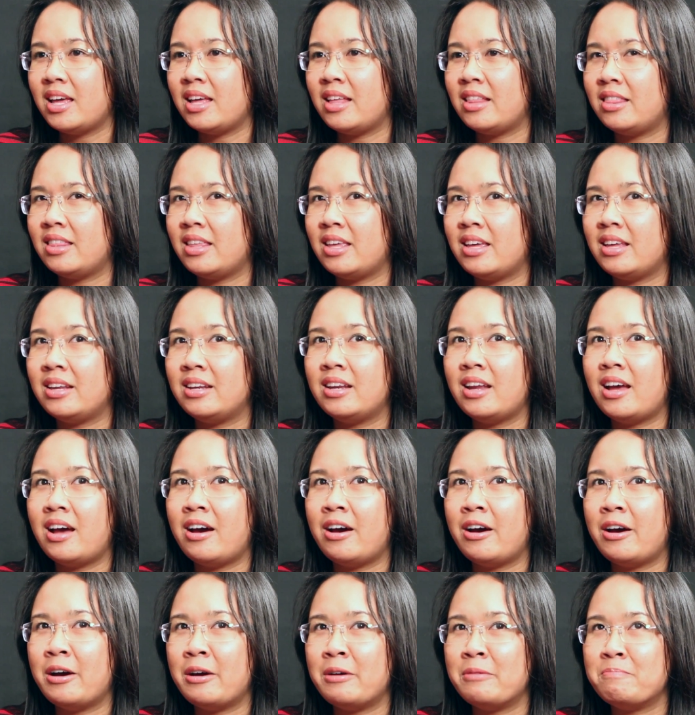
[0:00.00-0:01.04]
And then,
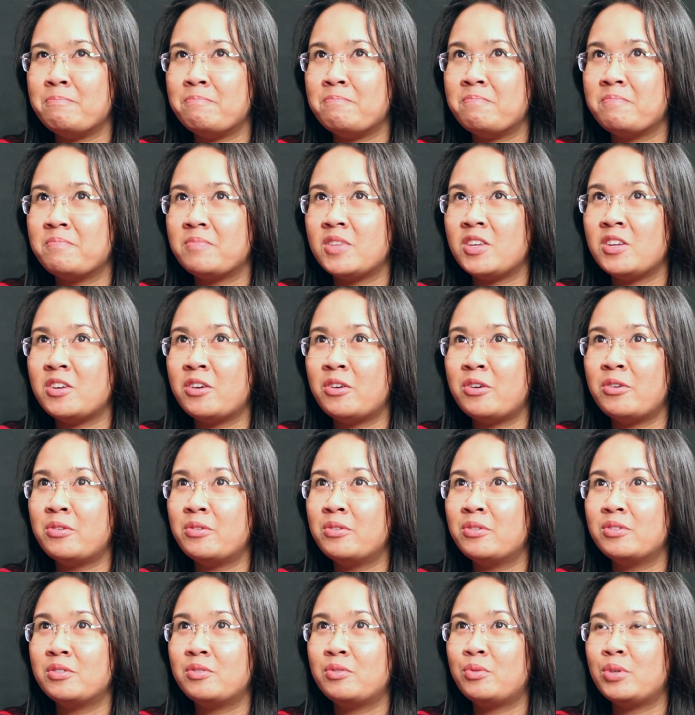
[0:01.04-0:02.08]

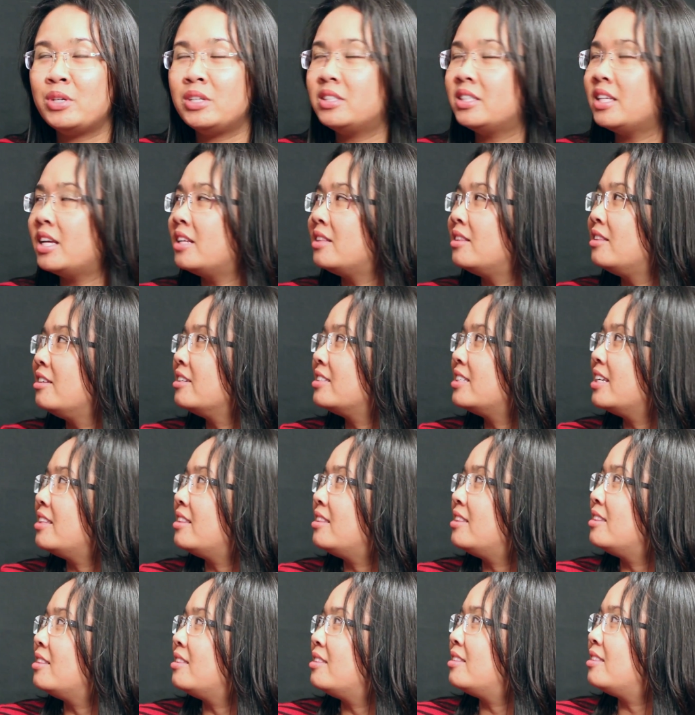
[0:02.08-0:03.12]
we looked
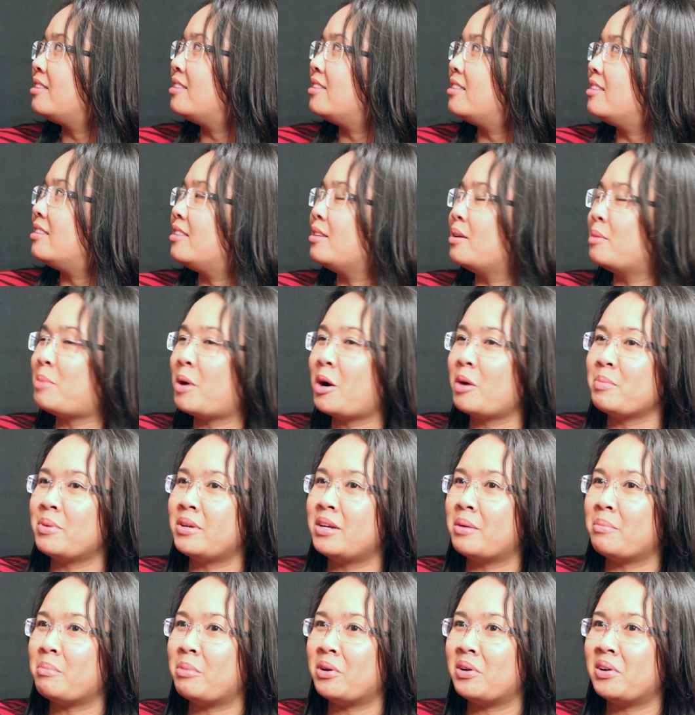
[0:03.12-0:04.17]
at the
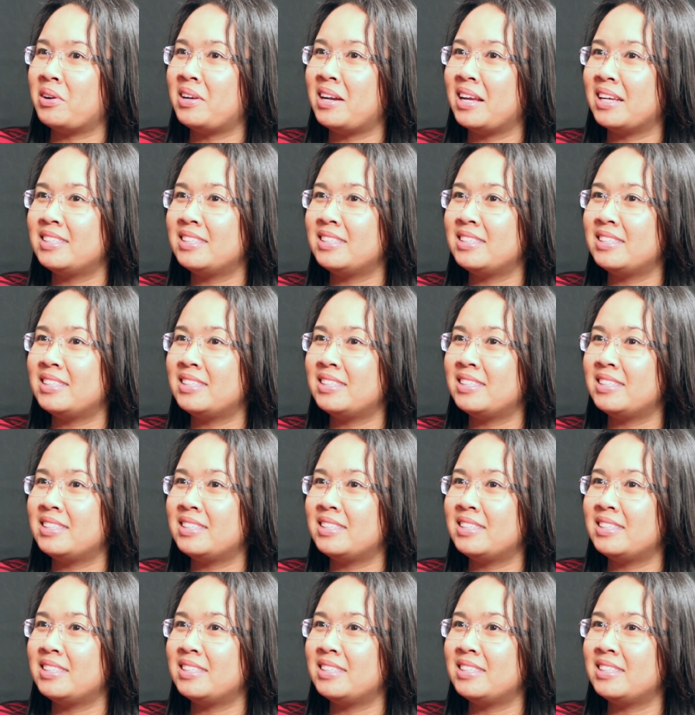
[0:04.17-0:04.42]
apartment number.